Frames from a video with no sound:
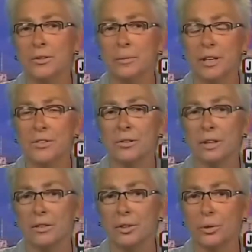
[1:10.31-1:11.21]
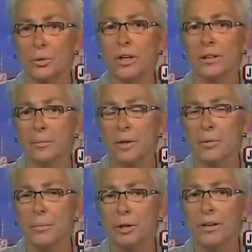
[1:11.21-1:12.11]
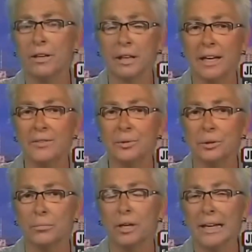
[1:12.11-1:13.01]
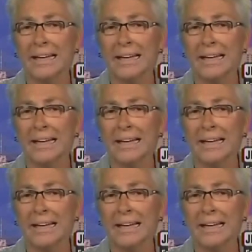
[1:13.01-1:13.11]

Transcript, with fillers: to make sure that the curriculum that we bring to the classroom